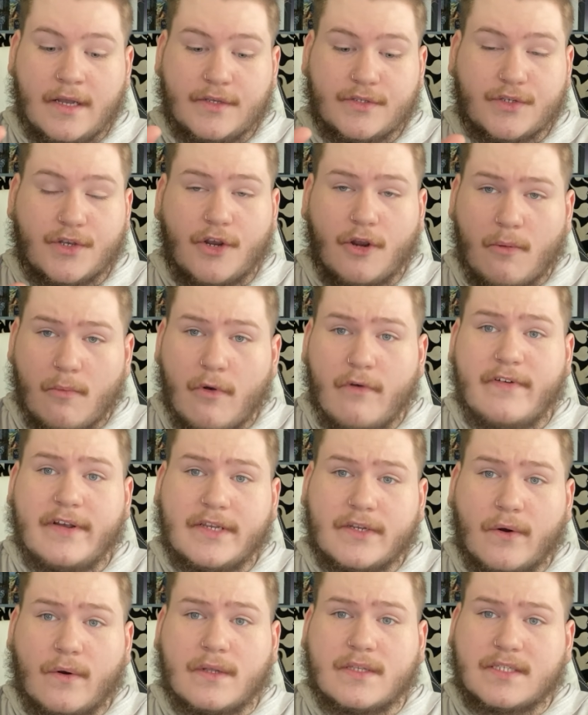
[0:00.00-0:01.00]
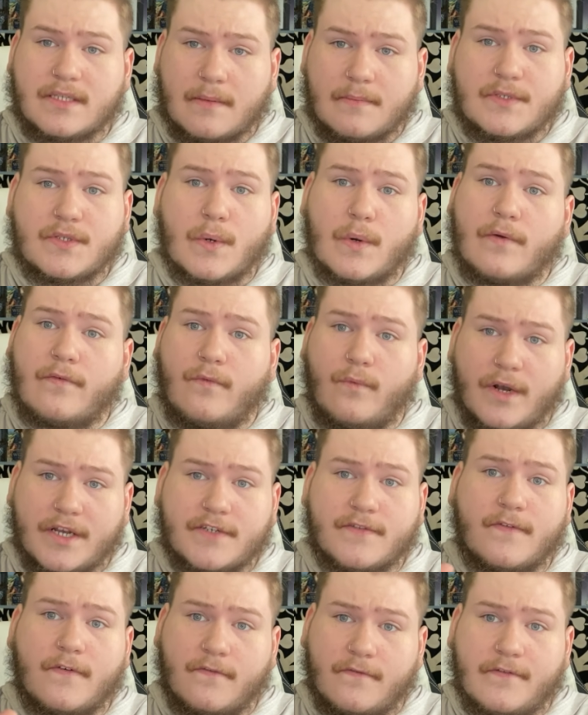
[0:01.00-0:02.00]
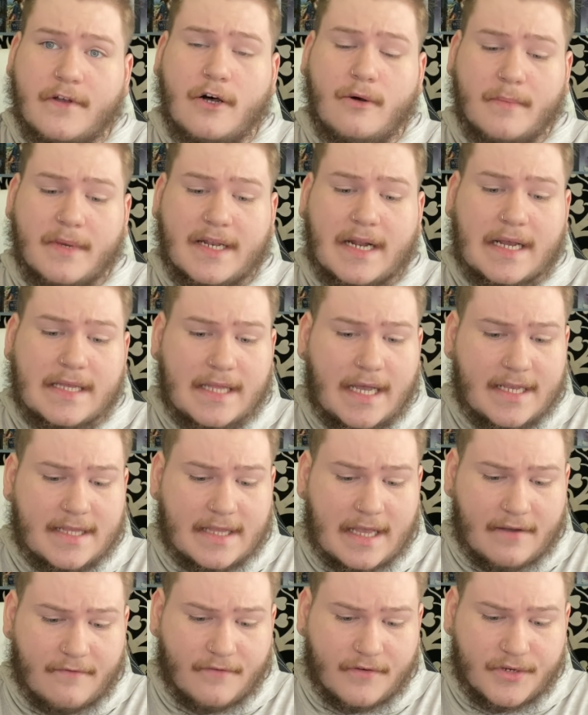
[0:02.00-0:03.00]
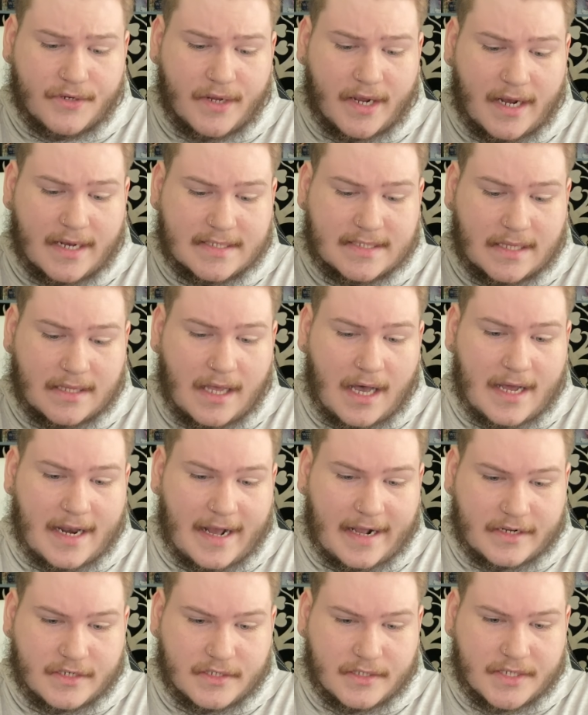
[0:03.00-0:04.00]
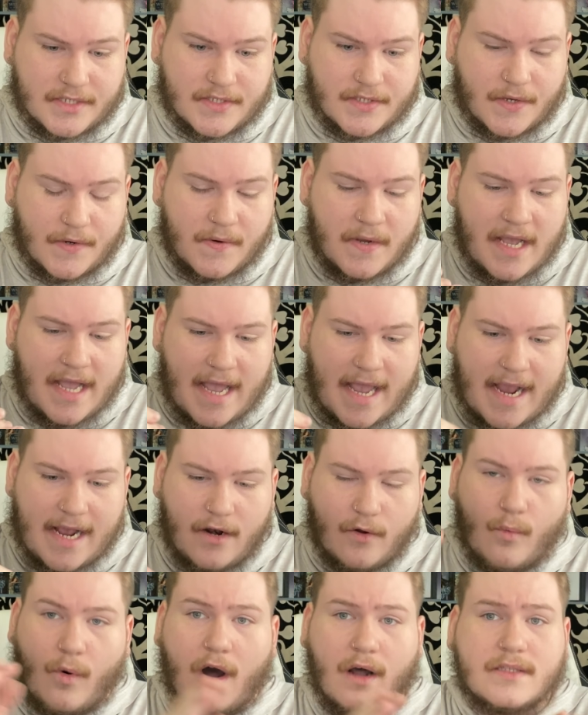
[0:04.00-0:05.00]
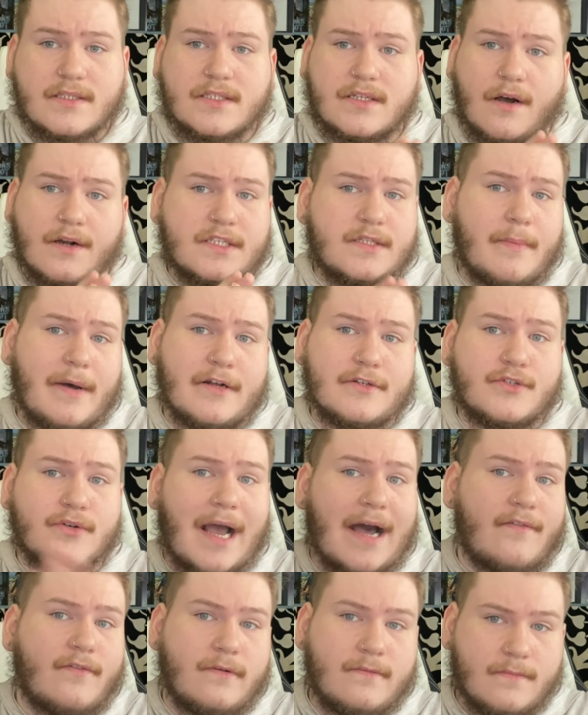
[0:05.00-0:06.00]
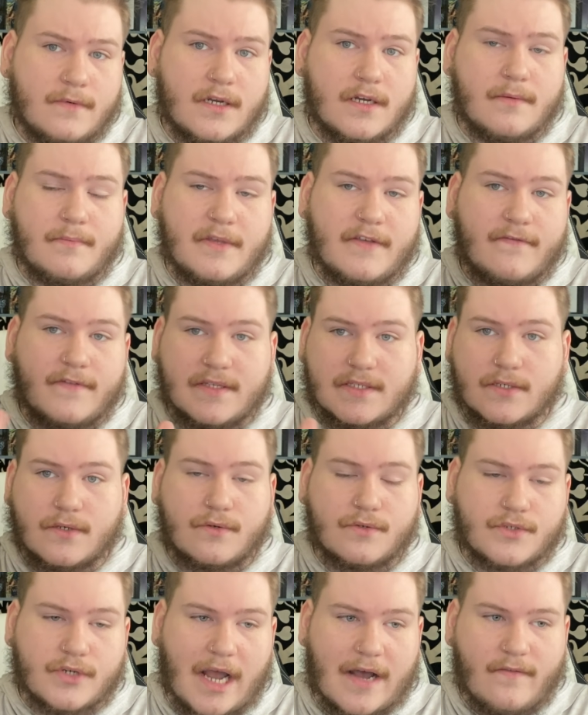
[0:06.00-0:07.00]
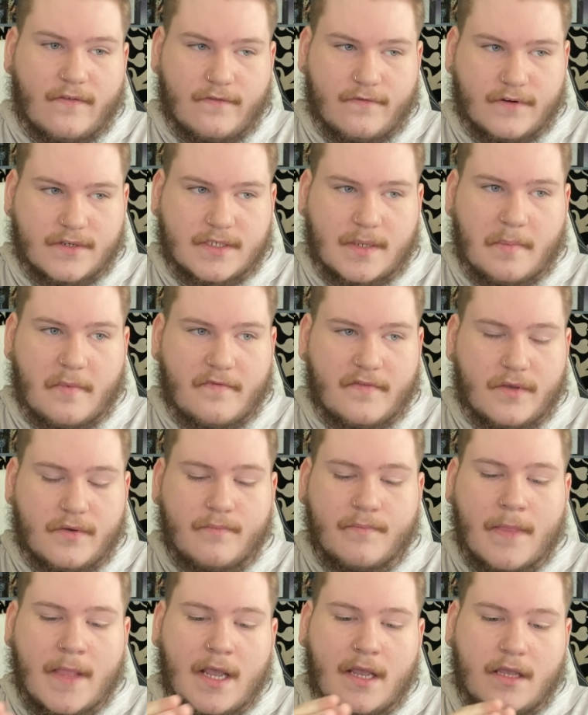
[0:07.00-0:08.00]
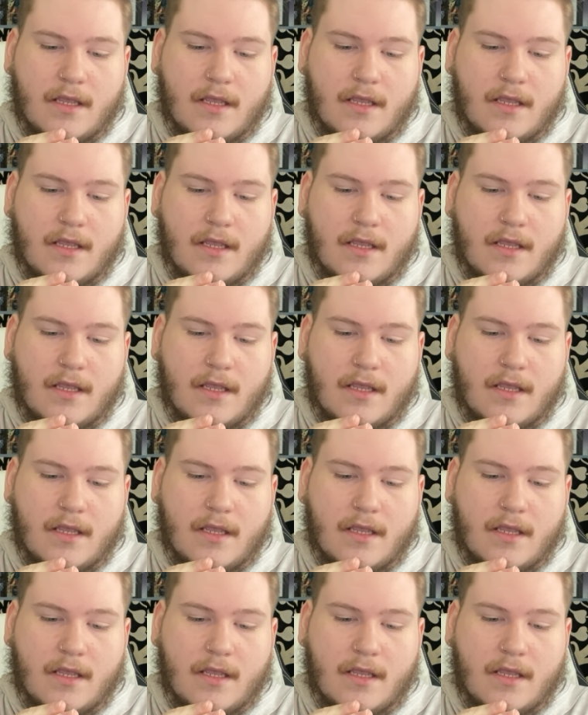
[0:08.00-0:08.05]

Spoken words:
So you're moving towards some sort of wish fulfillment. I like that for you guys a lot, actually. So Eight of Wands talks about travel. Could be physical travel for some of you.